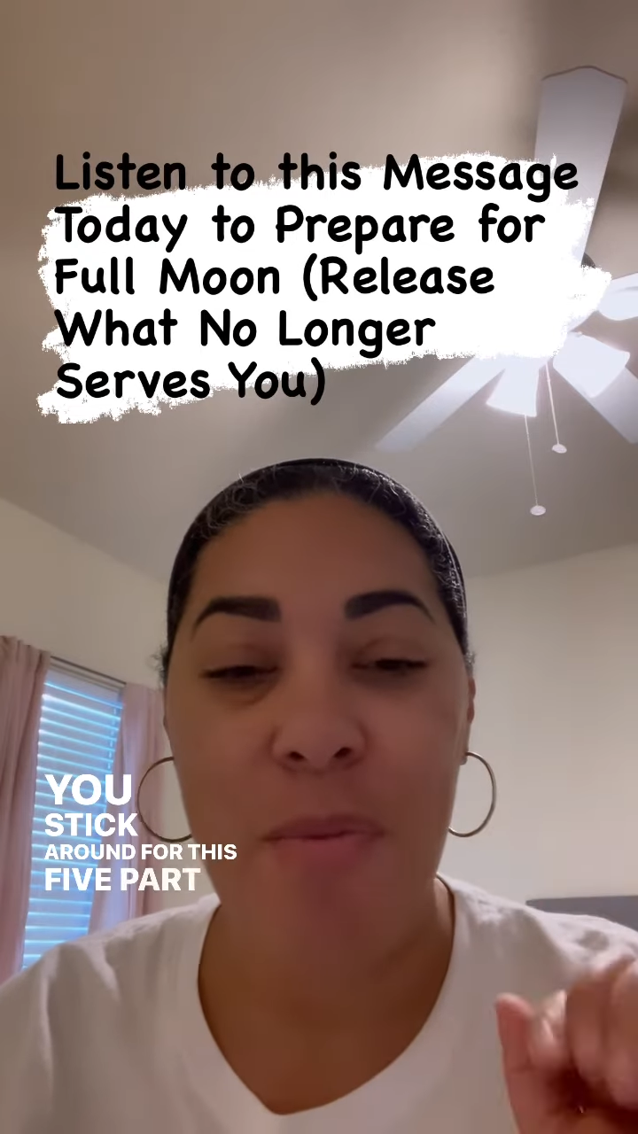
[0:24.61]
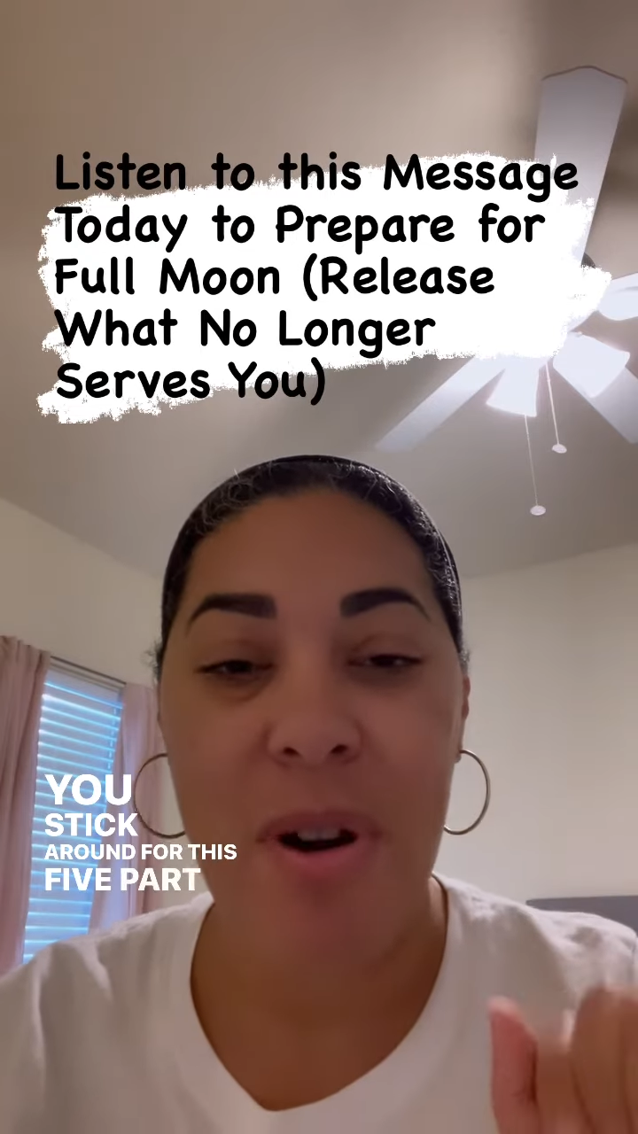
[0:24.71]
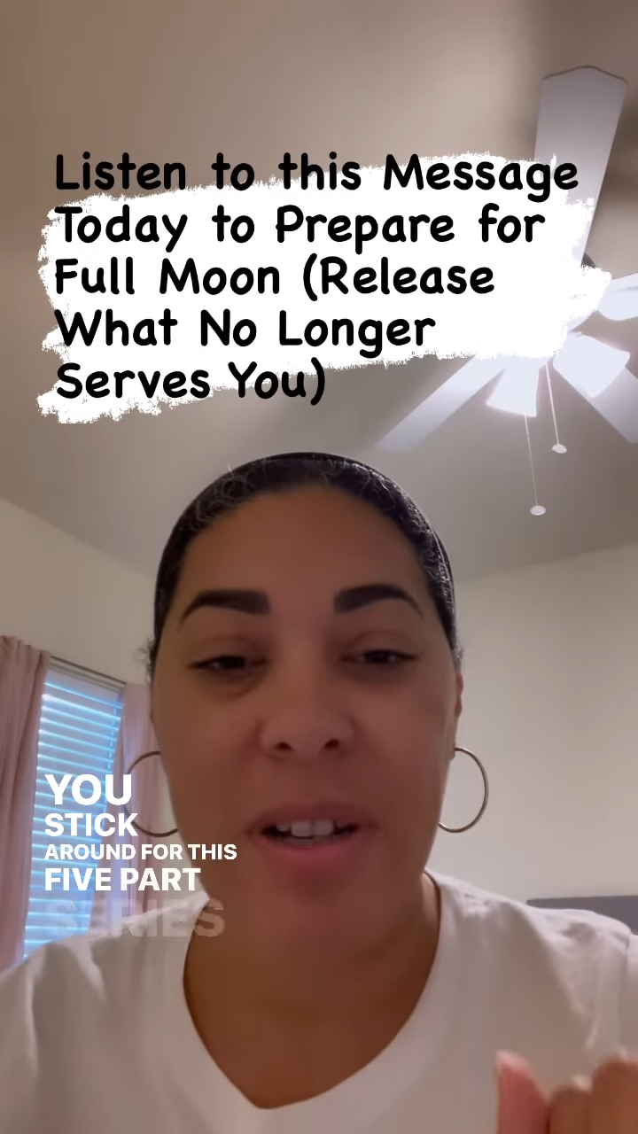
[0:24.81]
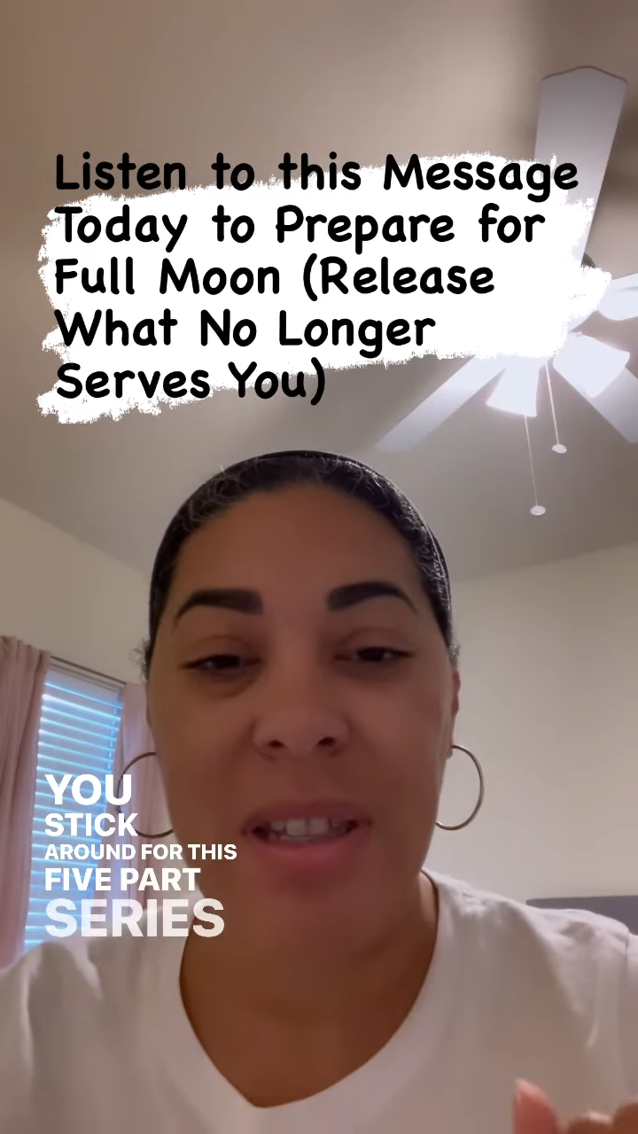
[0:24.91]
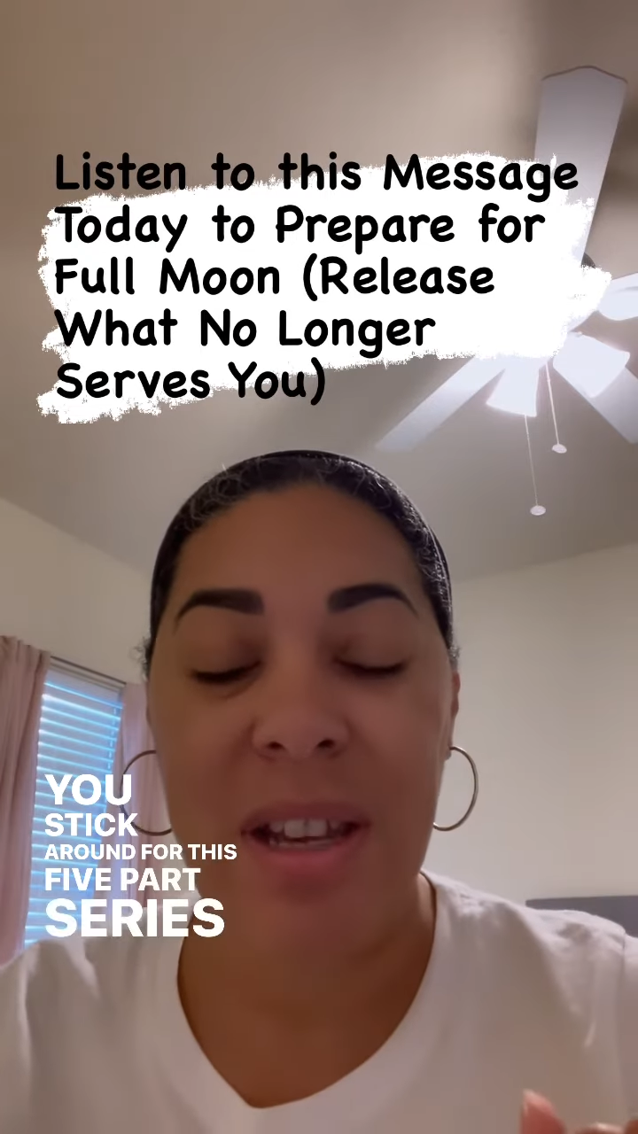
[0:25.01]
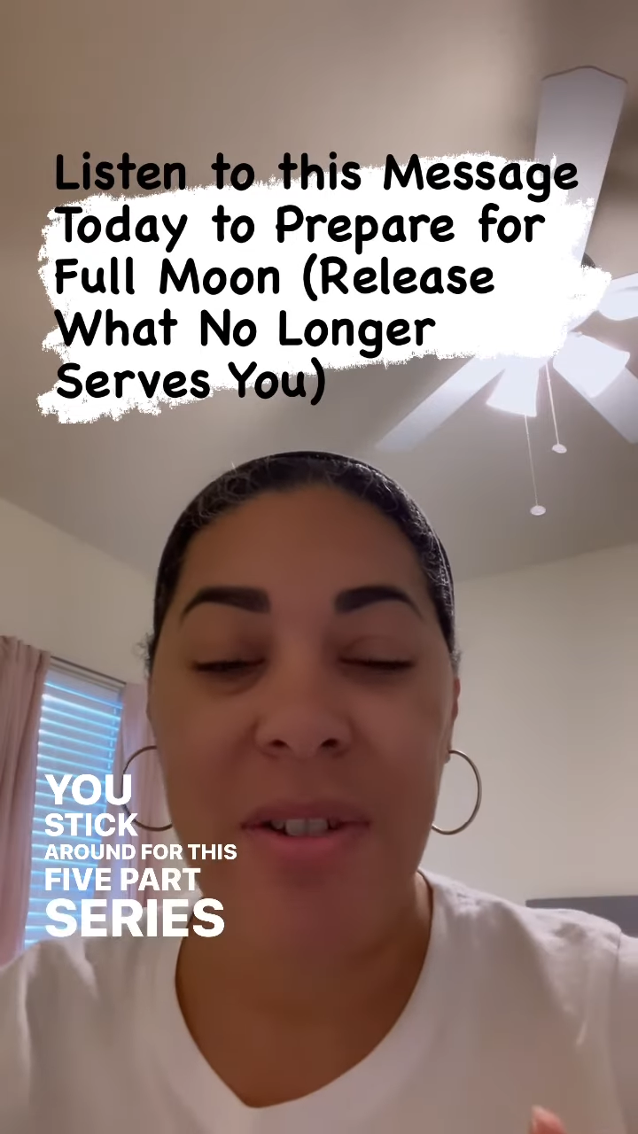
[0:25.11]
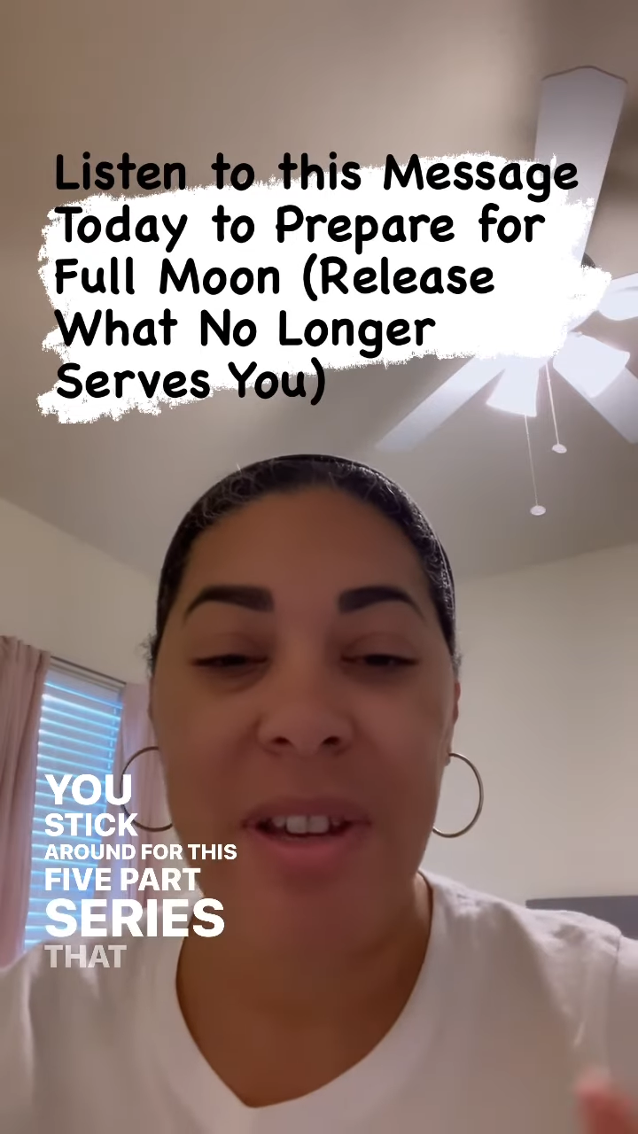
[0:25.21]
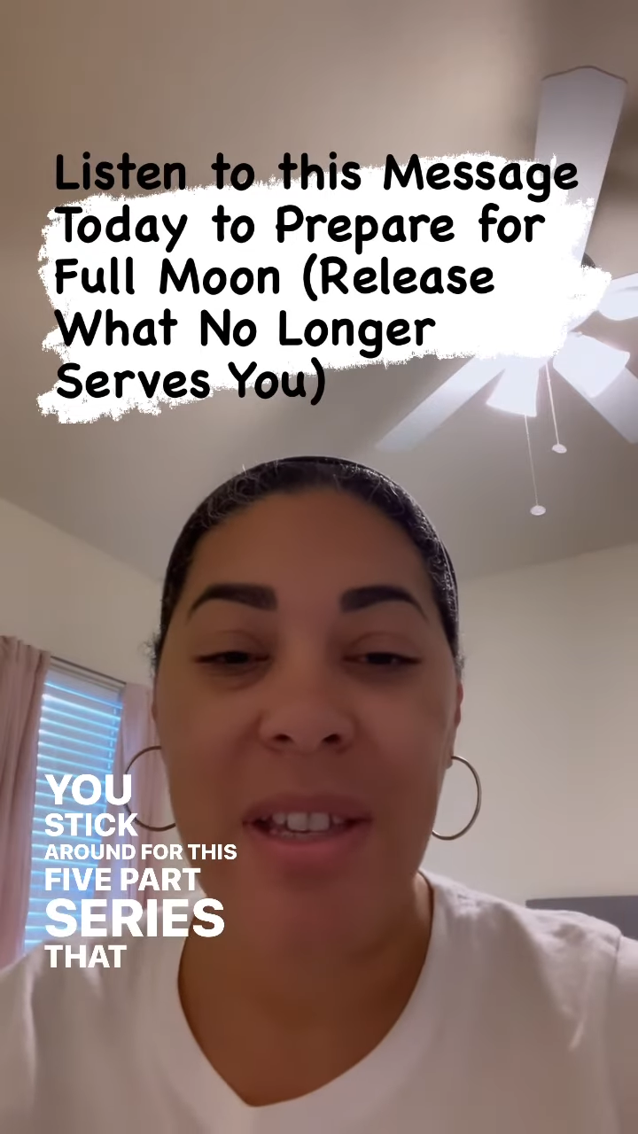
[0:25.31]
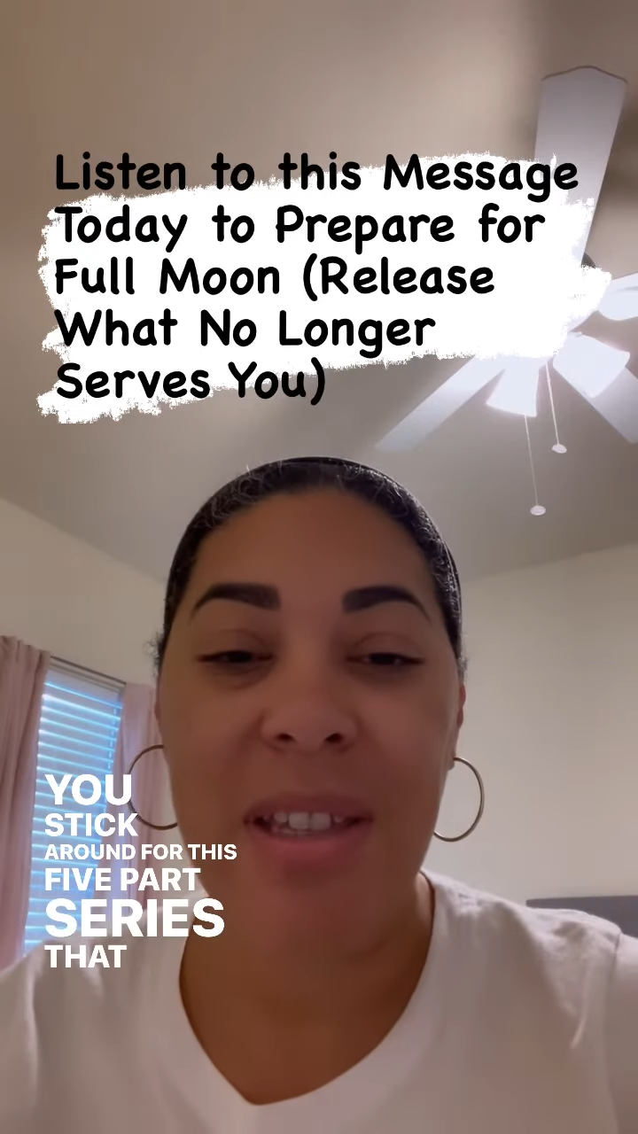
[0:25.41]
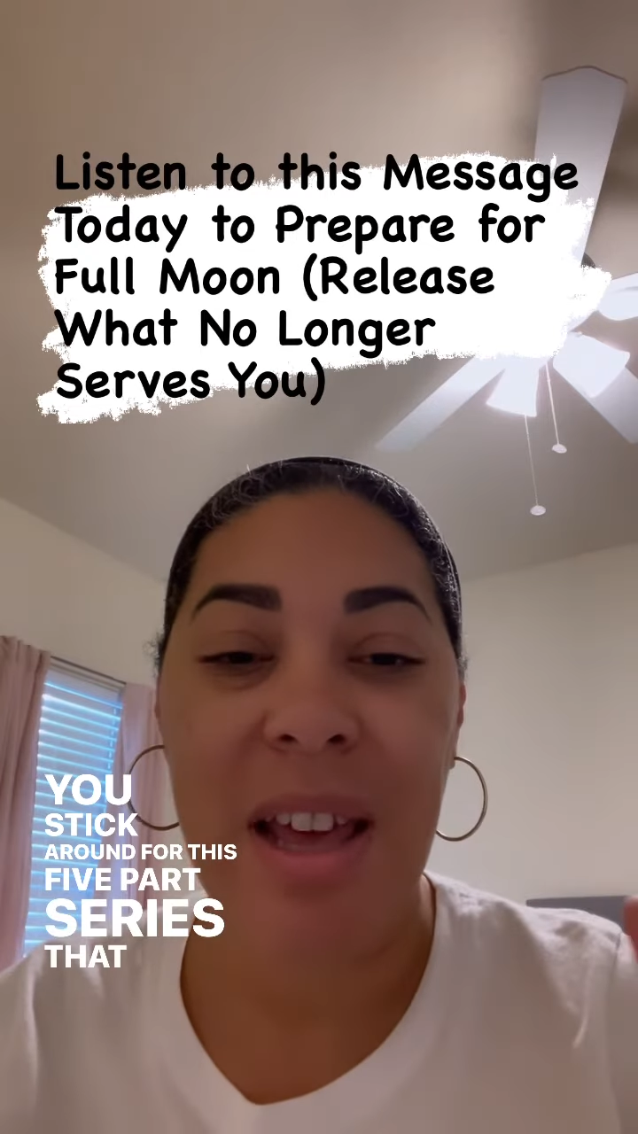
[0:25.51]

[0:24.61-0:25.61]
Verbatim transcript: part series